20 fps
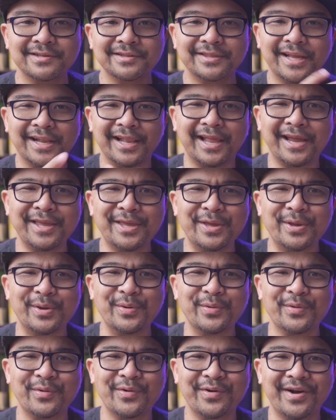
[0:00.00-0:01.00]
they like
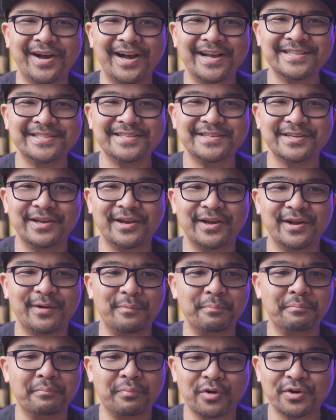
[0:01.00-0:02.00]
you as a
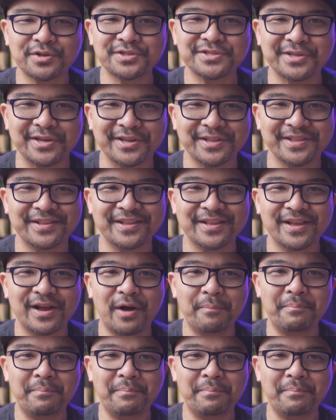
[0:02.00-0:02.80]
person